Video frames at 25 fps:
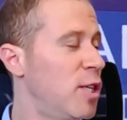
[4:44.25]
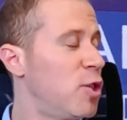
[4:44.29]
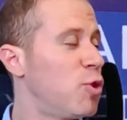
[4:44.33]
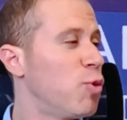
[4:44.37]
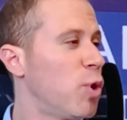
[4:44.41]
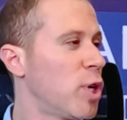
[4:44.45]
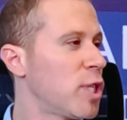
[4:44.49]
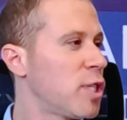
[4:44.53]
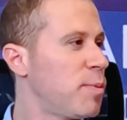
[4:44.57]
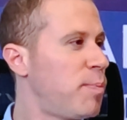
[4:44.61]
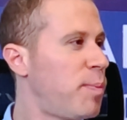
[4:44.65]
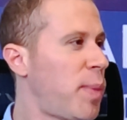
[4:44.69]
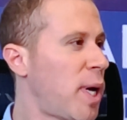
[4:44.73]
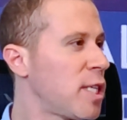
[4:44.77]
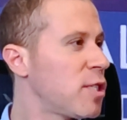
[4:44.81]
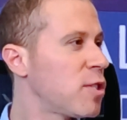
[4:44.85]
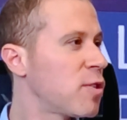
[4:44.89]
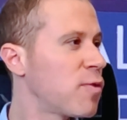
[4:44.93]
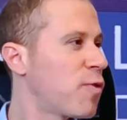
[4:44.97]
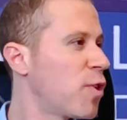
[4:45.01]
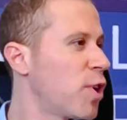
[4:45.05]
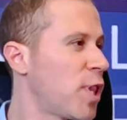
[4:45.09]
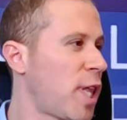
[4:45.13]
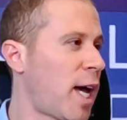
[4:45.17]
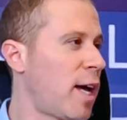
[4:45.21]
is what's
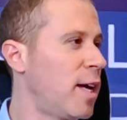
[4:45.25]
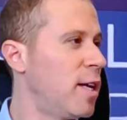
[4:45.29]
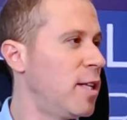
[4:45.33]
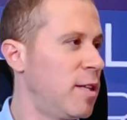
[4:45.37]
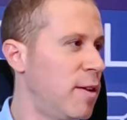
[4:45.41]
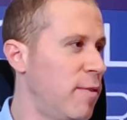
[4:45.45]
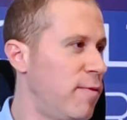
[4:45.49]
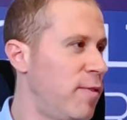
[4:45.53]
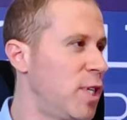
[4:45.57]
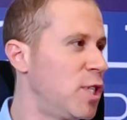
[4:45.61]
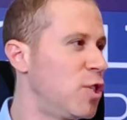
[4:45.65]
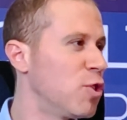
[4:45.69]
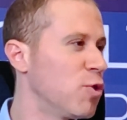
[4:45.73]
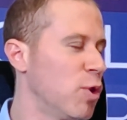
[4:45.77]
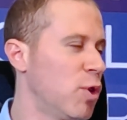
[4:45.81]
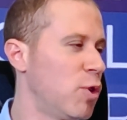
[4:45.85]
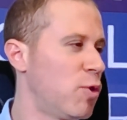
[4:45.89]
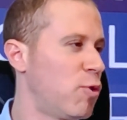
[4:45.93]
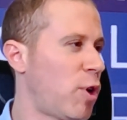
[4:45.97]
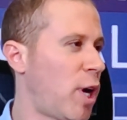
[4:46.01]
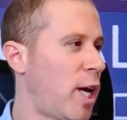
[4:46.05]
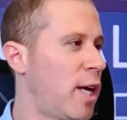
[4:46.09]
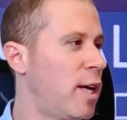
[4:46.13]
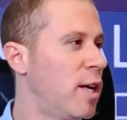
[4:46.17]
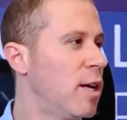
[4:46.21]
best for that individual,
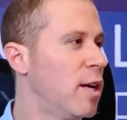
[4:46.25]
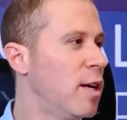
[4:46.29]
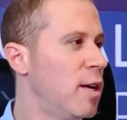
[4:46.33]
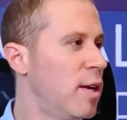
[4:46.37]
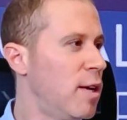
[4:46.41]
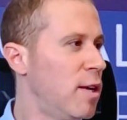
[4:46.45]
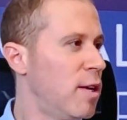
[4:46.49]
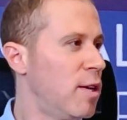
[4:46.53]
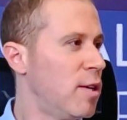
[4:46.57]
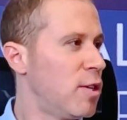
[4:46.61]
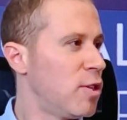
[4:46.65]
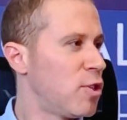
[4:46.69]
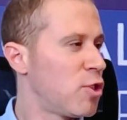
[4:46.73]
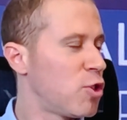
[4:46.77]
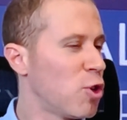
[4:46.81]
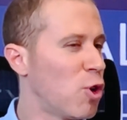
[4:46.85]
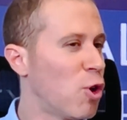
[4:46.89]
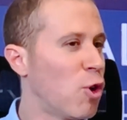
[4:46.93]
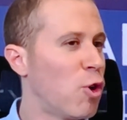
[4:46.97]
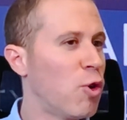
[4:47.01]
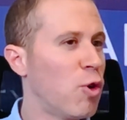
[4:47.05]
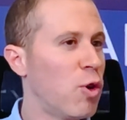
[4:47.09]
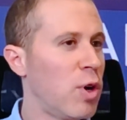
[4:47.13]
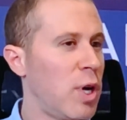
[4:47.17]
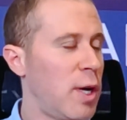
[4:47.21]
right?
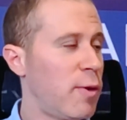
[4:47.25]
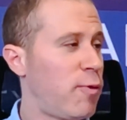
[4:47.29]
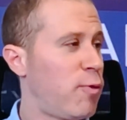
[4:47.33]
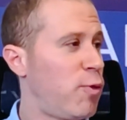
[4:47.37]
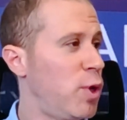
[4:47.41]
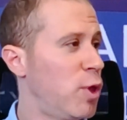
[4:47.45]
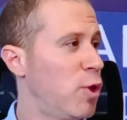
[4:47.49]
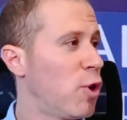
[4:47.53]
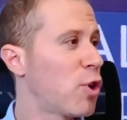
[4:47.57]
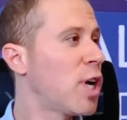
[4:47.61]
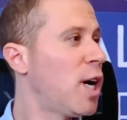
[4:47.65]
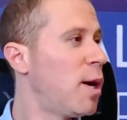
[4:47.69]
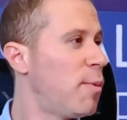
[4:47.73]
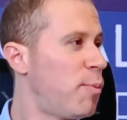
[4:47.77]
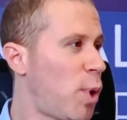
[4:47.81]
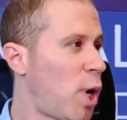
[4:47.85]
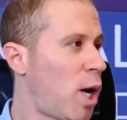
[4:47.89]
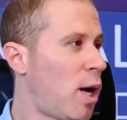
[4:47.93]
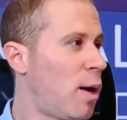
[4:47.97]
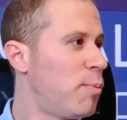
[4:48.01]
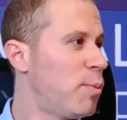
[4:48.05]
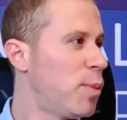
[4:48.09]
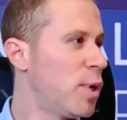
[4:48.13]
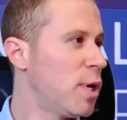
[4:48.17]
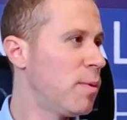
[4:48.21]
So if we look at
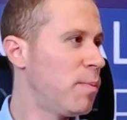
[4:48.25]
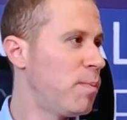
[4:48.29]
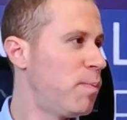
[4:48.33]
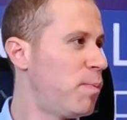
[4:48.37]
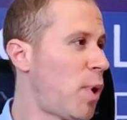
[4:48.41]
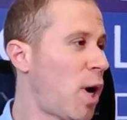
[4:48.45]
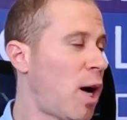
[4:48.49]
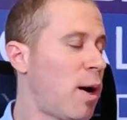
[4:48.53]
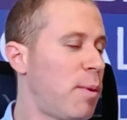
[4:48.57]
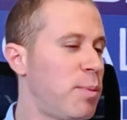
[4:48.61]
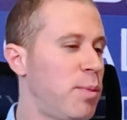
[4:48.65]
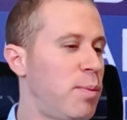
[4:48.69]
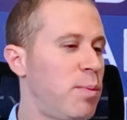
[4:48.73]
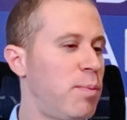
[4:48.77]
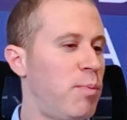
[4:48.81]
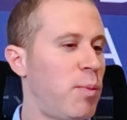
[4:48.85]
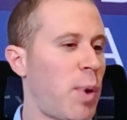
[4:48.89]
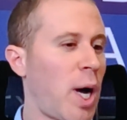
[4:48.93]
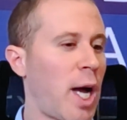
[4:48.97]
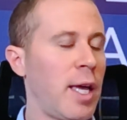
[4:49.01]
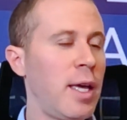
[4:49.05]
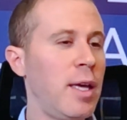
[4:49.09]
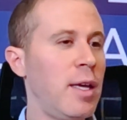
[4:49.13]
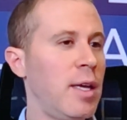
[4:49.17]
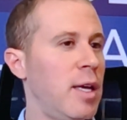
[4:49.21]
Bob
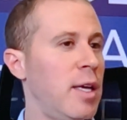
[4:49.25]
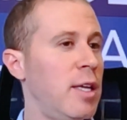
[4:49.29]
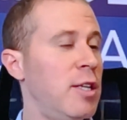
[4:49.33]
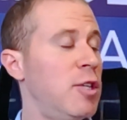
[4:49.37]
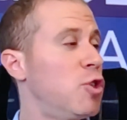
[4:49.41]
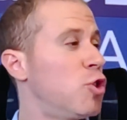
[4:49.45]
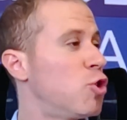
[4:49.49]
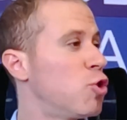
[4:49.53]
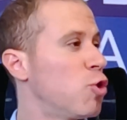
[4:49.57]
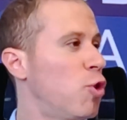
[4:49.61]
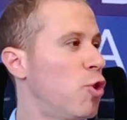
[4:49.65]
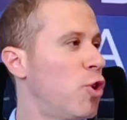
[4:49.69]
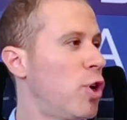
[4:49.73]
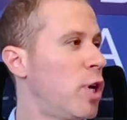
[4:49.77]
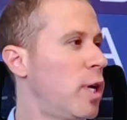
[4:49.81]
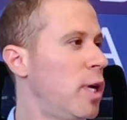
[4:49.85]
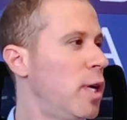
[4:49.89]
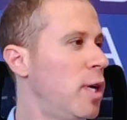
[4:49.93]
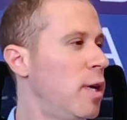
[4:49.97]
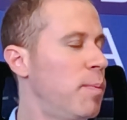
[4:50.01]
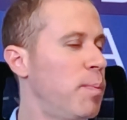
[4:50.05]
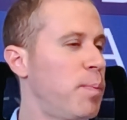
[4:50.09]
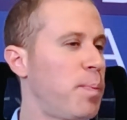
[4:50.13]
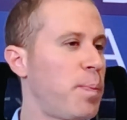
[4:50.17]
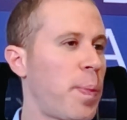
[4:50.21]
might
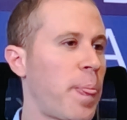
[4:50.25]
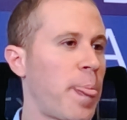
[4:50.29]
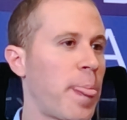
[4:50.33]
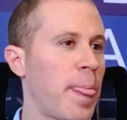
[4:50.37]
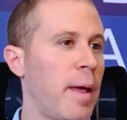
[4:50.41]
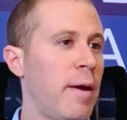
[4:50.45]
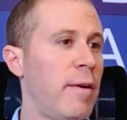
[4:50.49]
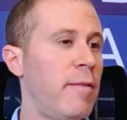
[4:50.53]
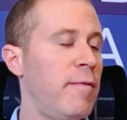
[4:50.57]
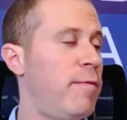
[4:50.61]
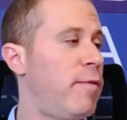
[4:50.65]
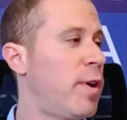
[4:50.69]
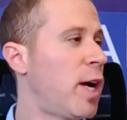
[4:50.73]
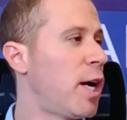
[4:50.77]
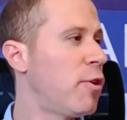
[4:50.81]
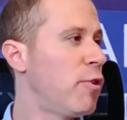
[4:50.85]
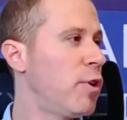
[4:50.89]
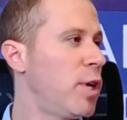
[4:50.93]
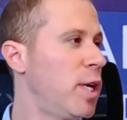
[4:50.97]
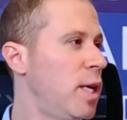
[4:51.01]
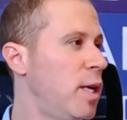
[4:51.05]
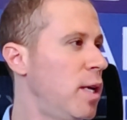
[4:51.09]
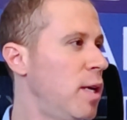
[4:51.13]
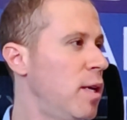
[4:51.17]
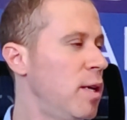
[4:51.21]
enjoy
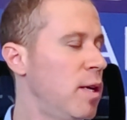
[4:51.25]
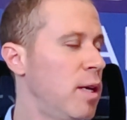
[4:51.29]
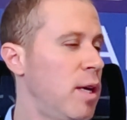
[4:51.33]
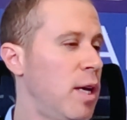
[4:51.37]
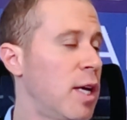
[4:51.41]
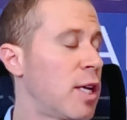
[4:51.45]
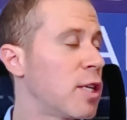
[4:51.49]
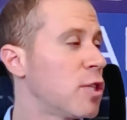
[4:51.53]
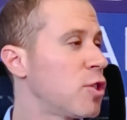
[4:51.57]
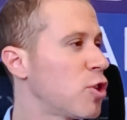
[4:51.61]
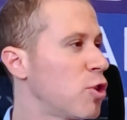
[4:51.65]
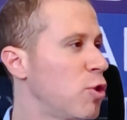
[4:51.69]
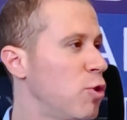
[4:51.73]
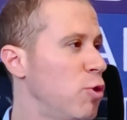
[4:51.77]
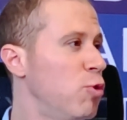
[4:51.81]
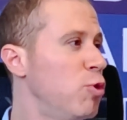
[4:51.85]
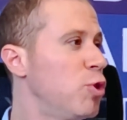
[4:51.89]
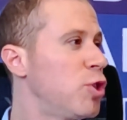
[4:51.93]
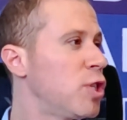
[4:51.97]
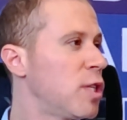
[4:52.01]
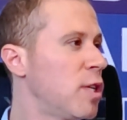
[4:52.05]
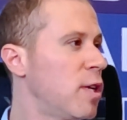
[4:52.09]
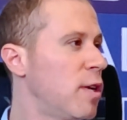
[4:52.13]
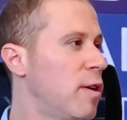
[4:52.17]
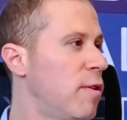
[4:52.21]
very
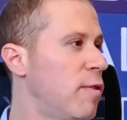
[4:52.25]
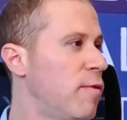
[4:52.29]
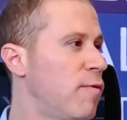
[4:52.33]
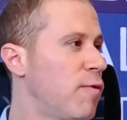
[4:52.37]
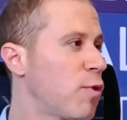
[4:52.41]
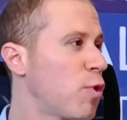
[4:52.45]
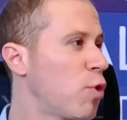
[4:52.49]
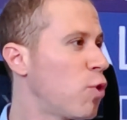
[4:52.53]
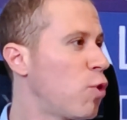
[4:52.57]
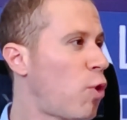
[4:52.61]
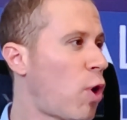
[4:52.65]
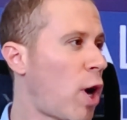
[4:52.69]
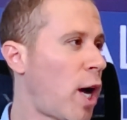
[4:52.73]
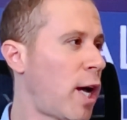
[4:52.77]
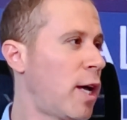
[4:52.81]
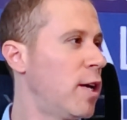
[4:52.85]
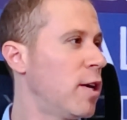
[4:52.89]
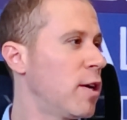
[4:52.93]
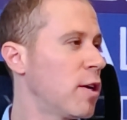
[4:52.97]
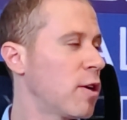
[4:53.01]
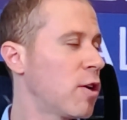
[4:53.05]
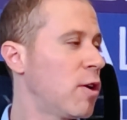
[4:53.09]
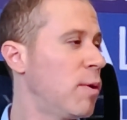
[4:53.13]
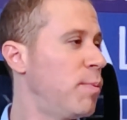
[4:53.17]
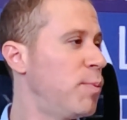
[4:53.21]
exclusive,
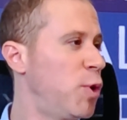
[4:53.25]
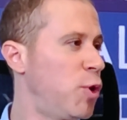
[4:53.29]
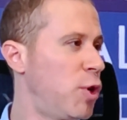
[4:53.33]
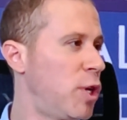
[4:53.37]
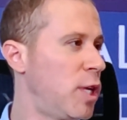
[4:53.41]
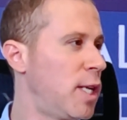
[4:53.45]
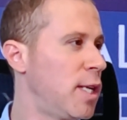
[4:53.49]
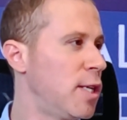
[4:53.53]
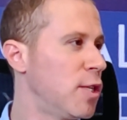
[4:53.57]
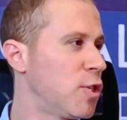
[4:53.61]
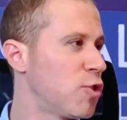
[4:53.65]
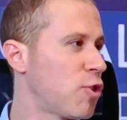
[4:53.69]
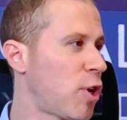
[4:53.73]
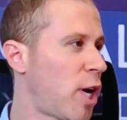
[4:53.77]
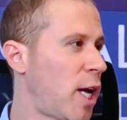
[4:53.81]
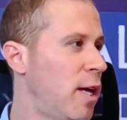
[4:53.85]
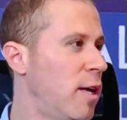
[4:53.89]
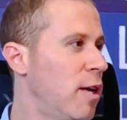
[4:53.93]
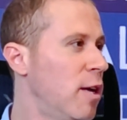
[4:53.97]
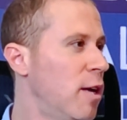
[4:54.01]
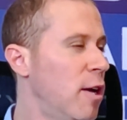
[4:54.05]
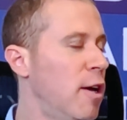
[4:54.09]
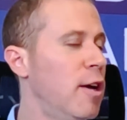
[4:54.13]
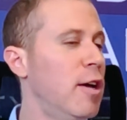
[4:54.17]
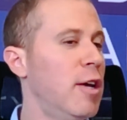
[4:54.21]
quiet communities,
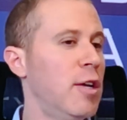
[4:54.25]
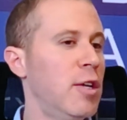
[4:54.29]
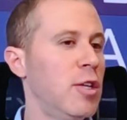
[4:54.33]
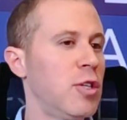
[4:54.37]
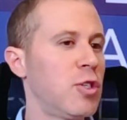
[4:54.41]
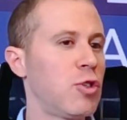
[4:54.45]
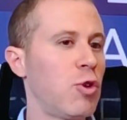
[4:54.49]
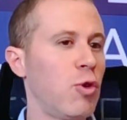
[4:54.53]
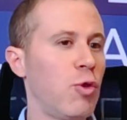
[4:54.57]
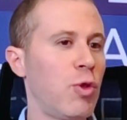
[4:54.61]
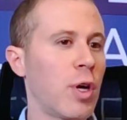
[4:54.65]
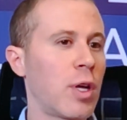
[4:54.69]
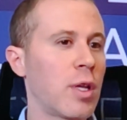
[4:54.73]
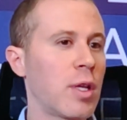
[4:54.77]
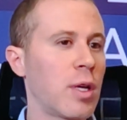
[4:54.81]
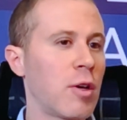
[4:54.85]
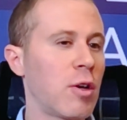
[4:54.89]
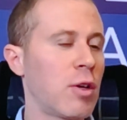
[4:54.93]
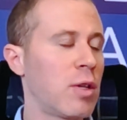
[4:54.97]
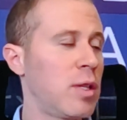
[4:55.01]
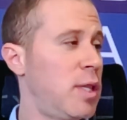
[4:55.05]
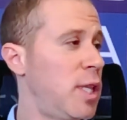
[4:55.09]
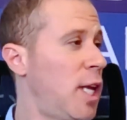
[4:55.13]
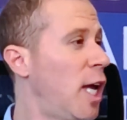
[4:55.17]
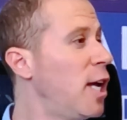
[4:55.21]
right? So the
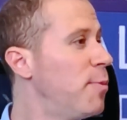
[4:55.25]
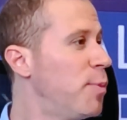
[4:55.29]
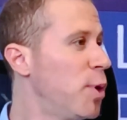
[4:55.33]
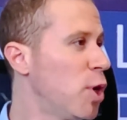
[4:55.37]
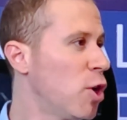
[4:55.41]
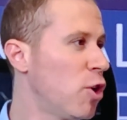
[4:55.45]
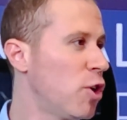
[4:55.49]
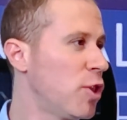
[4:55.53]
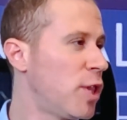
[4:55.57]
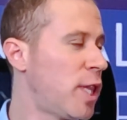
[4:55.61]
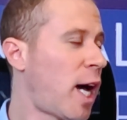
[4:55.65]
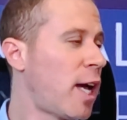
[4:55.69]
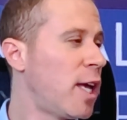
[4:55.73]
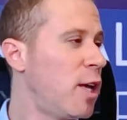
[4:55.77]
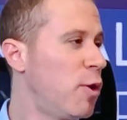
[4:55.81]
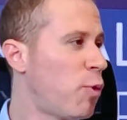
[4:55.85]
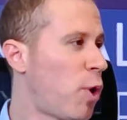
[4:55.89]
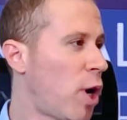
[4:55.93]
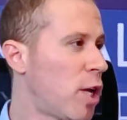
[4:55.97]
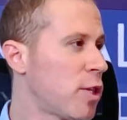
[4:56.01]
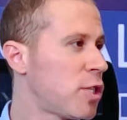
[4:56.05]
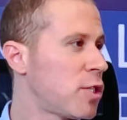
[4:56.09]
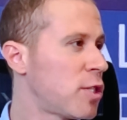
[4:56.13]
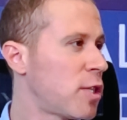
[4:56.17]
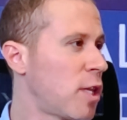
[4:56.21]
neighborhood that he
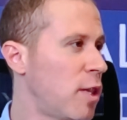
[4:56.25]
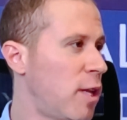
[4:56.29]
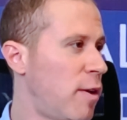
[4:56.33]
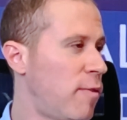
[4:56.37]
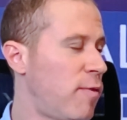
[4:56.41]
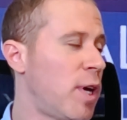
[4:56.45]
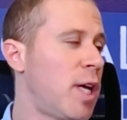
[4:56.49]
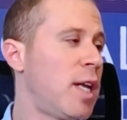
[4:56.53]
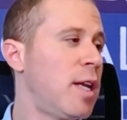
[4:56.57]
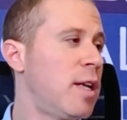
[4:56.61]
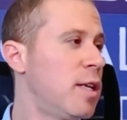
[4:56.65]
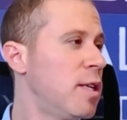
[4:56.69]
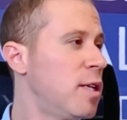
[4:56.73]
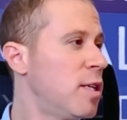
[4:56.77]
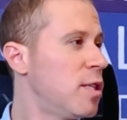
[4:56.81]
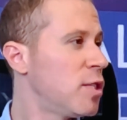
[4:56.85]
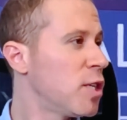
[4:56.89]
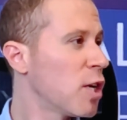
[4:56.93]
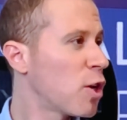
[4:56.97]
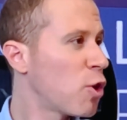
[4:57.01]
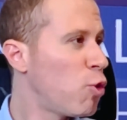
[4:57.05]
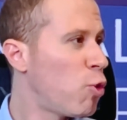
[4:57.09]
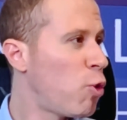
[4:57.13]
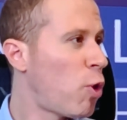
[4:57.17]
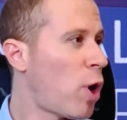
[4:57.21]
wants to live in is
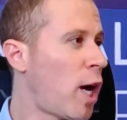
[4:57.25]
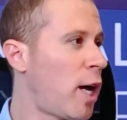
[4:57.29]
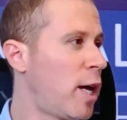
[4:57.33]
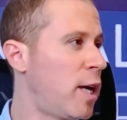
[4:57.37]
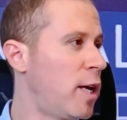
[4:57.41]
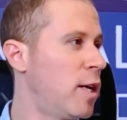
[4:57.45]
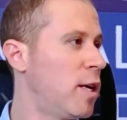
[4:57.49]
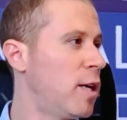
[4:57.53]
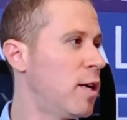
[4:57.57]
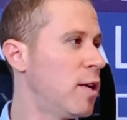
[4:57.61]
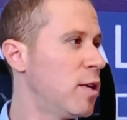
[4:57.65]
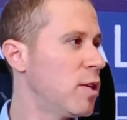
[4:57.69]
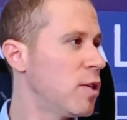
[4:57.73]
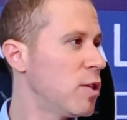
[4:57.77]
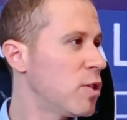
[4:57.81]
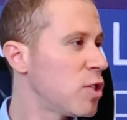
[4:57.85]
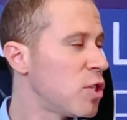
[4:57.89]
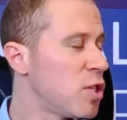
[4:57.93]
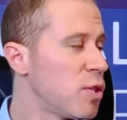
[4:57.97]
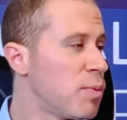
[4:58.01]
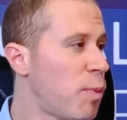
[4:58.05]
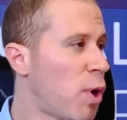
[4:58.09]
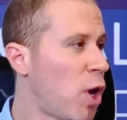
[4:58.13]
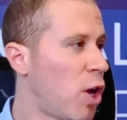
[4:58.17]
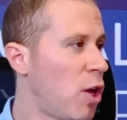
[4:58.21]
a quiet,
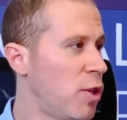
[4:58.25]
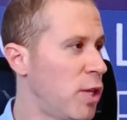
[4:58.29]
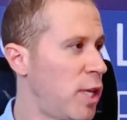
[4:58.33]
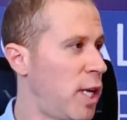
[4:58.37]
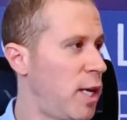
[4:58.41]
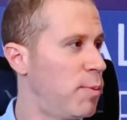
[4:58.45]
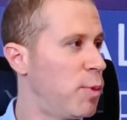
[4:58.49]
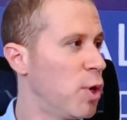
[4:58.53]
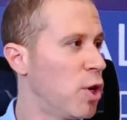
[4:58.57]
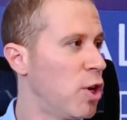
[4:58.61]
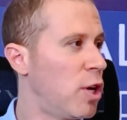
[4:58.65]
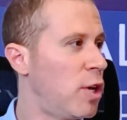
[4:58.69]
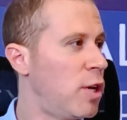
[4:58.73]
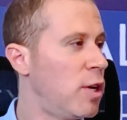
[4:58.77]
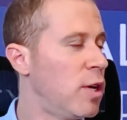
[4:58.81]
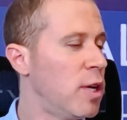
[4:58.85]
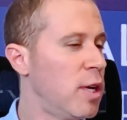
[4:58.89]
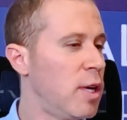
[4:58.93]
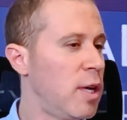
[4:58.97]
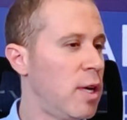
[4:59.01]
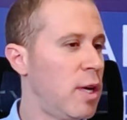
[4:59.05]
small neighborhood.